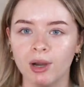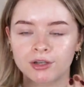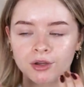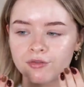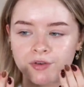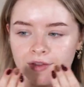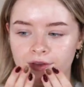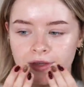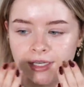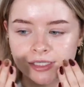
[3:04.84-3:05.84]
but I don't find
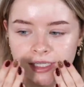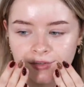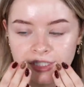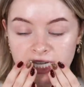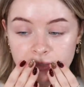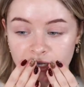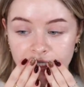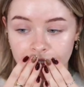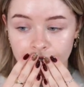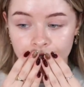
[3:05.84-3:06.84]
that this irritates my
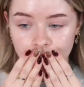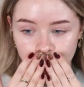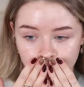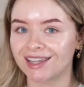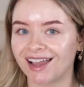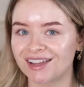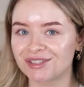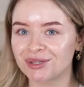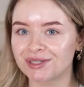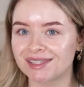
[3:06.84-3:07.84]
skin at all. So yeah,
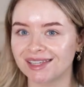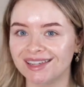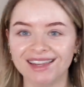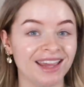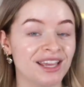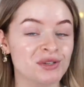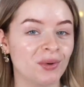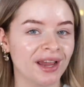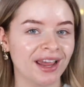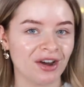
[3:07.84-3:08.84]
as you can see, it is
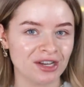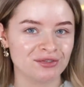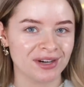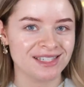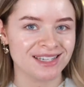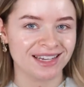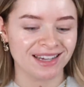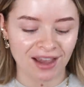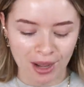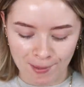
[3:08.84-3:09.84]
quite a
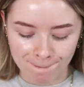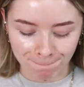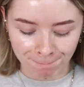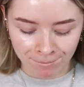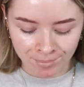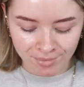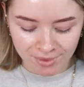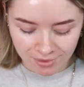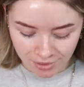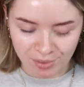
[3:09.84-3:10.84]
hydrating um,
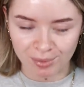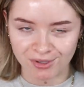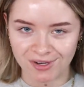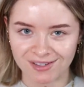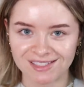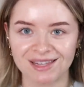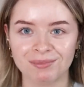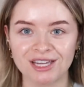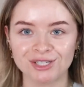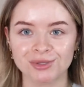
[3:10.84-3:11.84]
kind of product. It
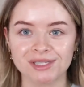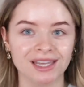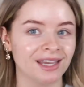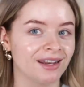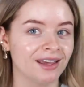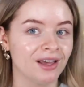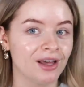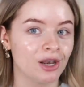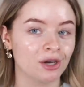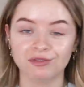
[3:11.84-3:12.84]
makes your skin
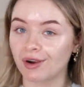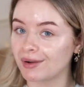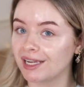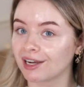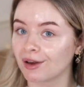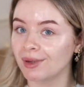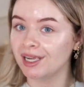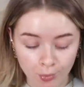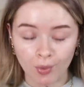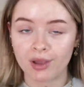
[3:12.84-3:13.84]
look very
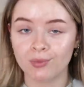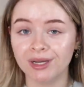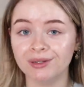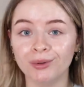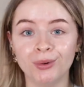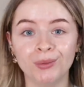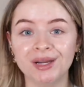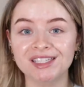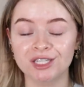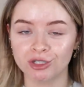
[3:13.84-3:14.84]
glowy. But what I will
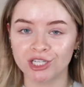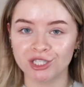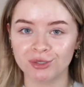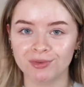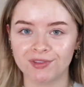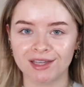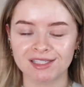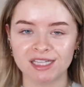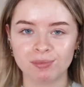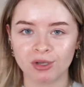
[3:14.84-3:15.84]
always usually do with this
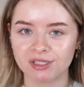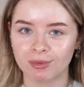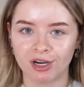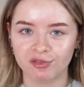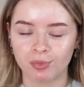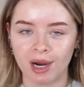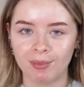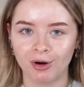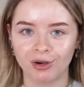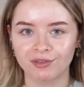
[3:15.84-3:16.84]
is put some kind of
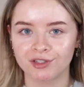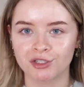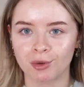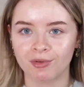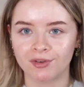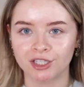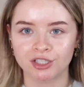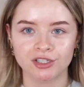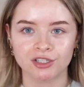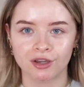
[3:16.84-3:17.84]
primer on over the top of it
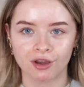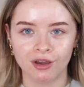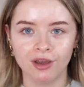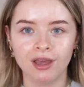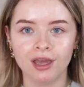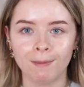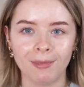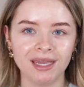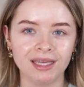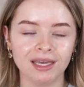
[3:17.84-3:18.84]
just to
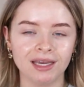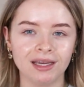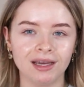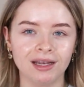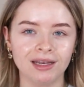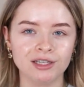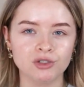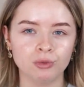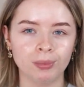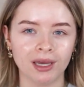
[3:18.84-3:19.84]
make it a
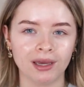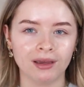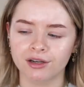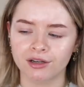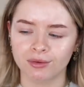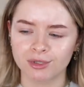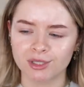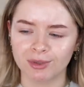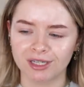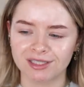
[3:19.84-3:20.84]
little bit i don't know what's
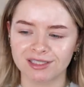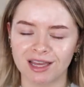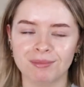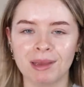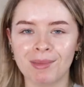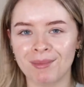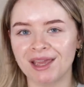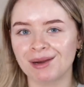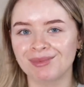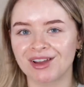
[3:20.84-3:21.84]
the word like make my
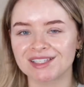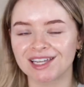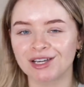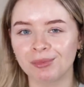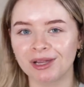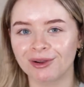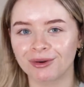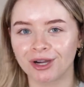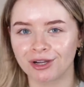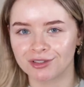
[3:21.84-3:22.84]
makeup last a little bit
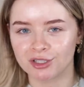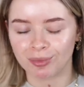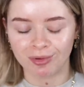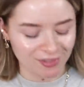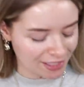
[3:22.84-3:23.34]
longer over the top of